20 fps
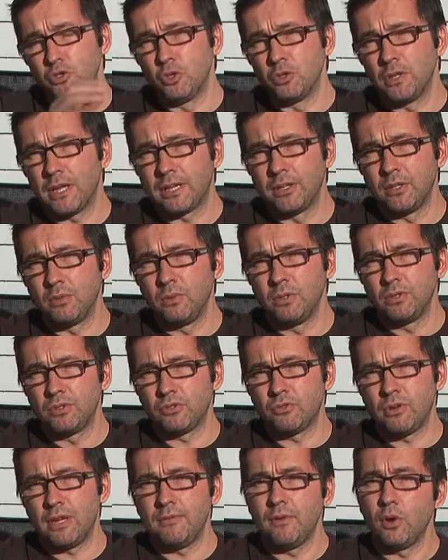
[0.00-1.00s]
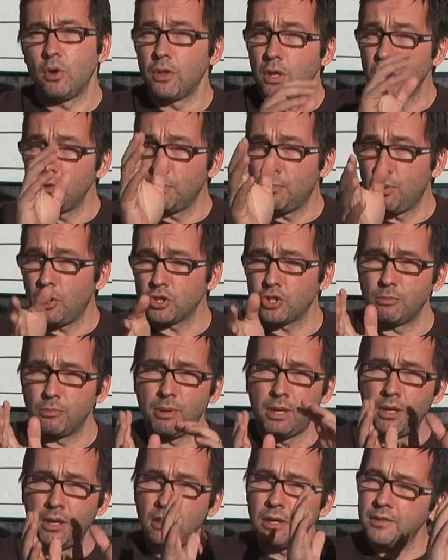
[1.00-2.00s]
Your neck of the woods, Trev. Although the posher
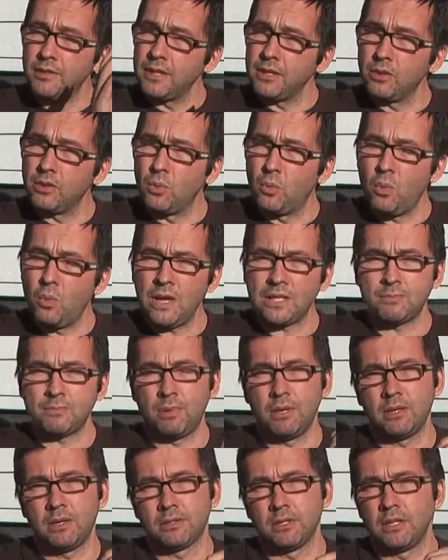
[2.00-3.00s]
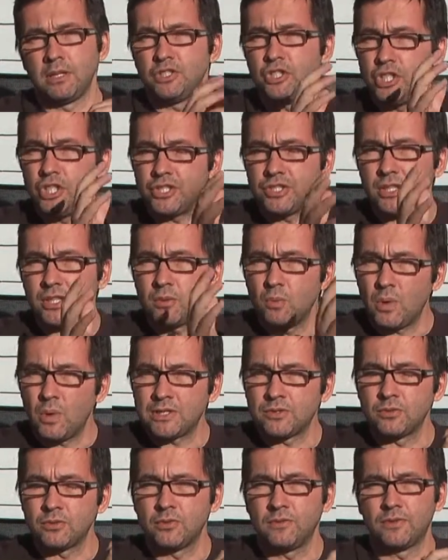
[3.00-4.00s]
part, I think on the west part, like Chiswick,
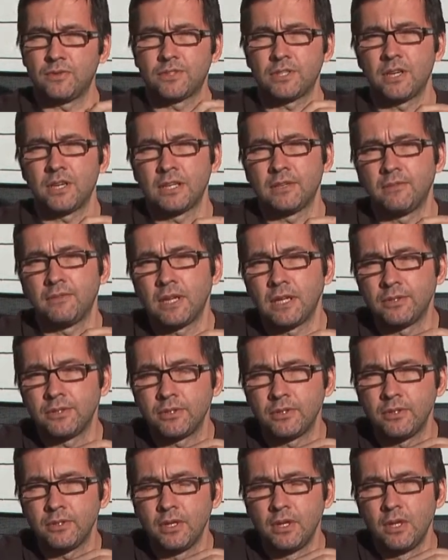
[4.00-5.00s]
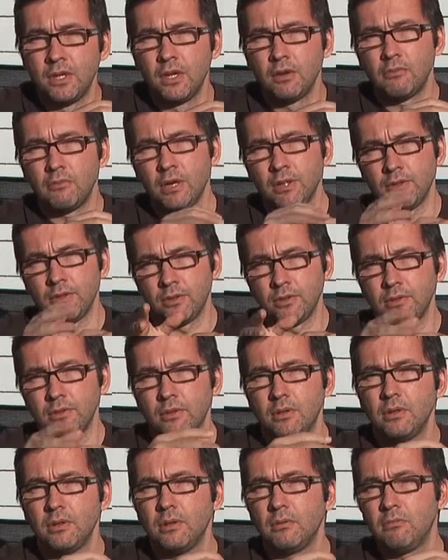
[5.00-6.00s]
west sort of side of London, rather
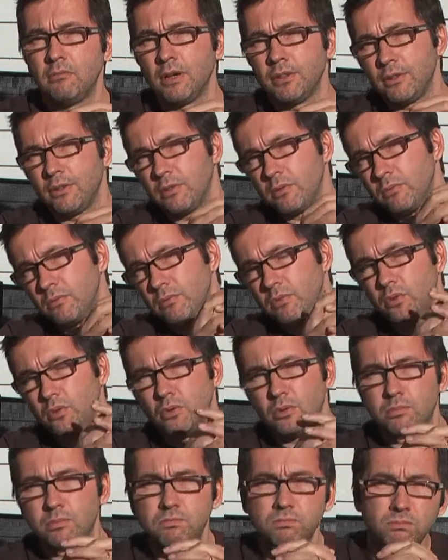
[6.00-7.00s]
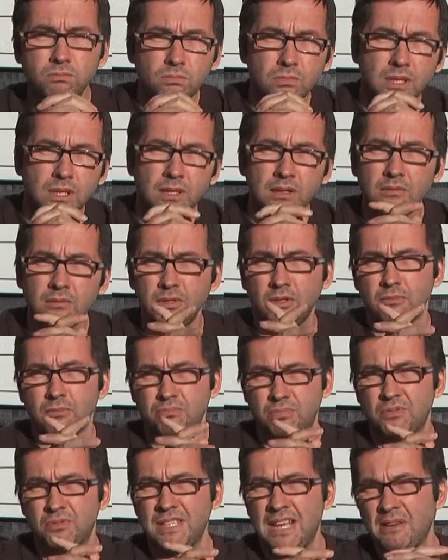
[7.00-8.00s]
than your... you know,
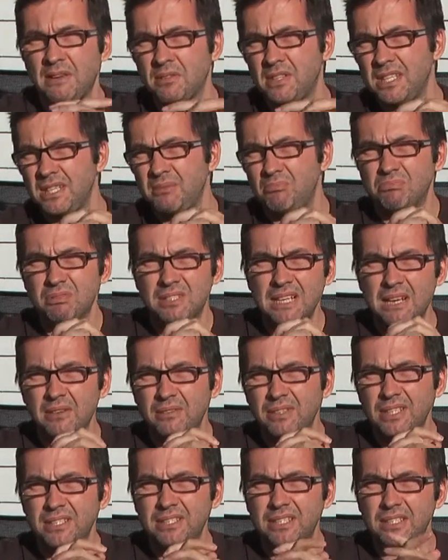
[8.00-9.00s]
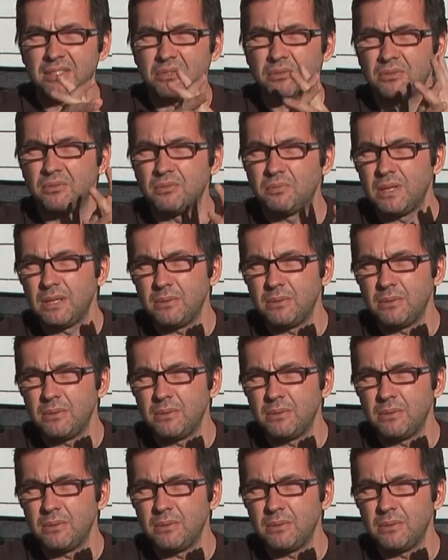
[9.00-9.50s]
southeasty sort of